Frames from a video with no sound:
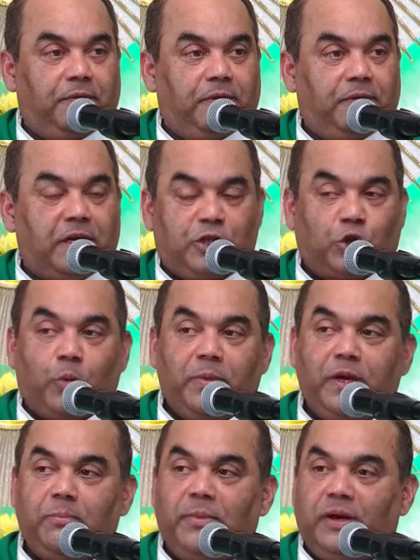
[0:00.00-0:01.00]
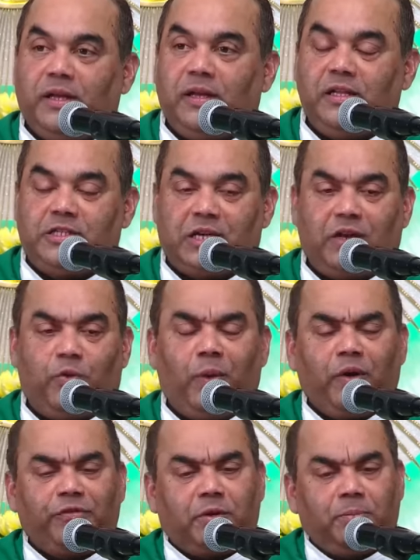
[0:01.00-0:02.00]
did so many miracles, and one
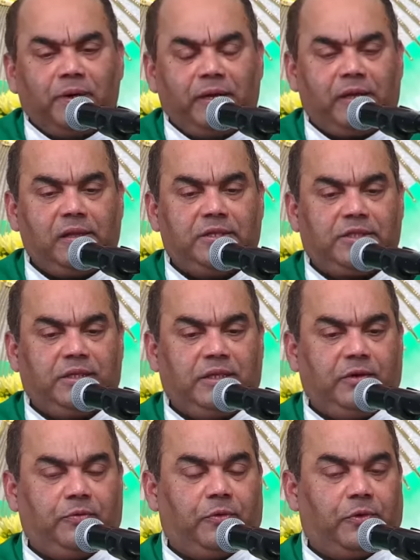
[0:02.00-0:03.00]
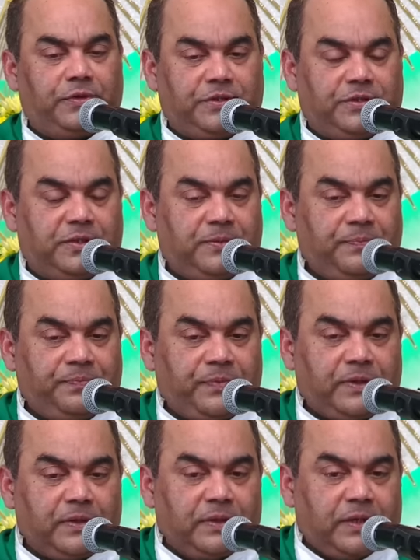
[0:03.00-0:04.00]
of the miracles he did was
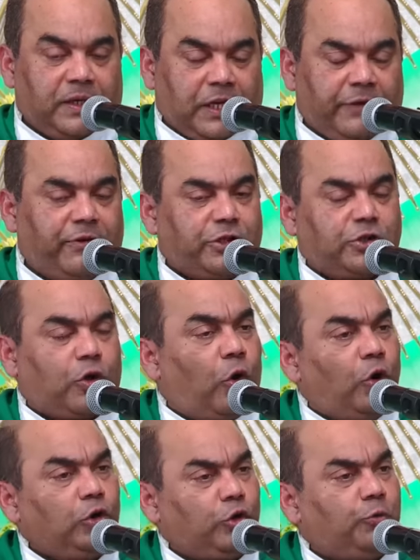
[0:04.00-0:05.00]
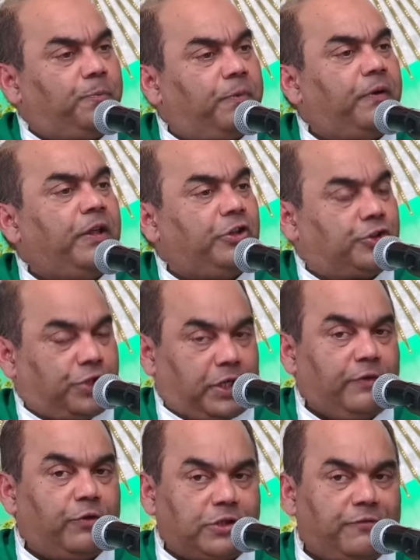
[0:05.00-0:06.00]
he was called to preach. He
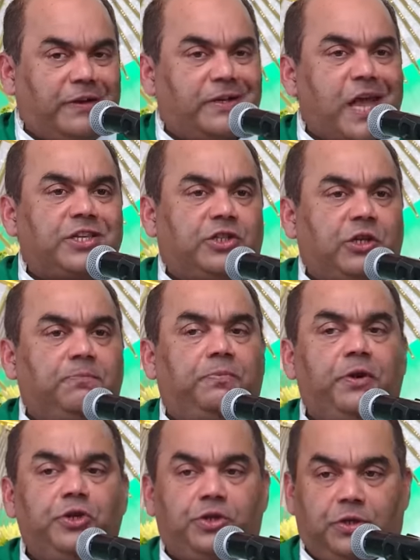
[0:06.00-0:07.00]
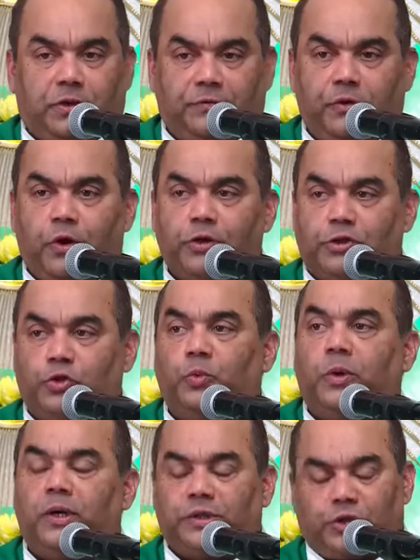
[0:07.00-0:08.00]
was a fantastic preacher of God's
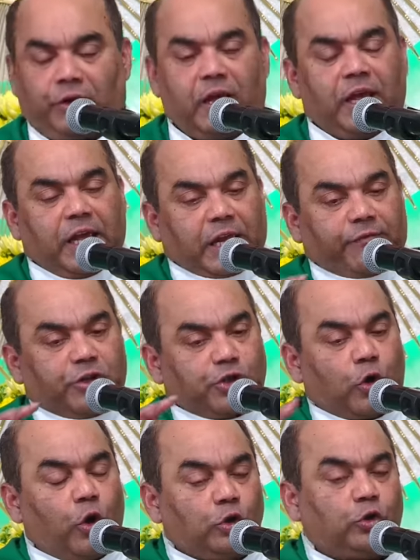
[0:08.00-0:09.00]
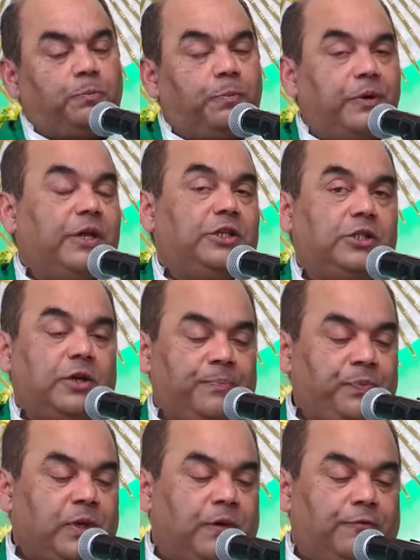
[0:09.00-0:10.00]
word. So he was called to preach
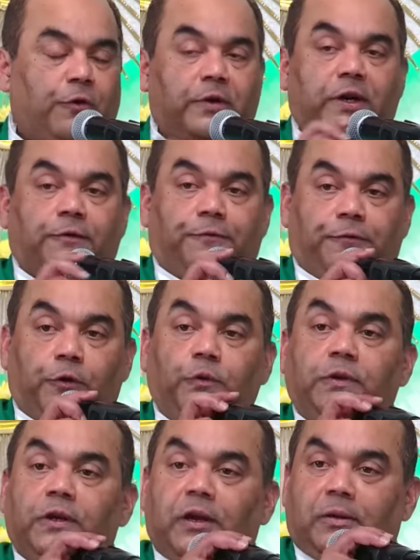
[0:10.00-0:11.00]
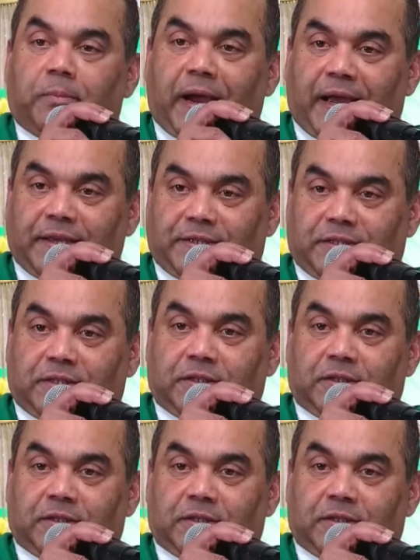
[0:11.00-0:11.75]
for a funeral mass